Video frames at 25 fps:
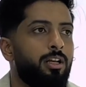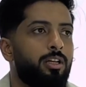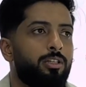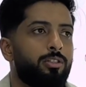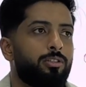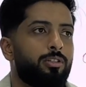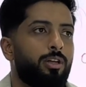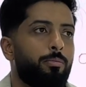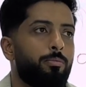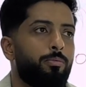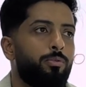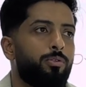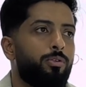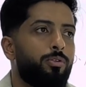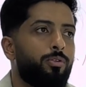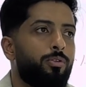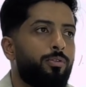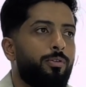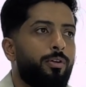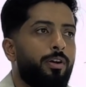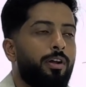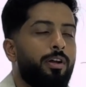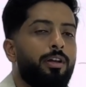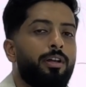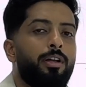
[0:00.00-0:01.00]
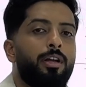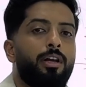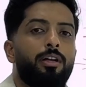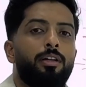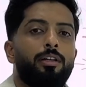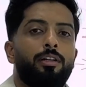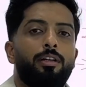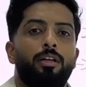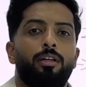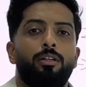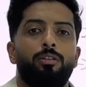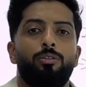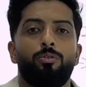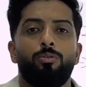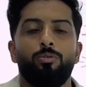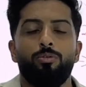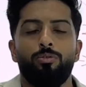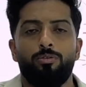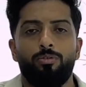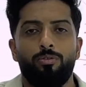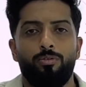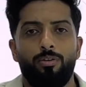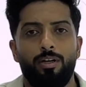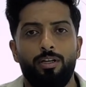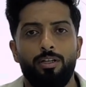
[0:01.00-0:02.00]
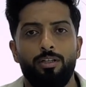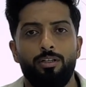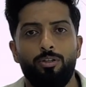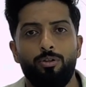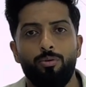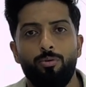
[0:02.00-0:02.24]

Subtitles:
So I'm going to try and get those right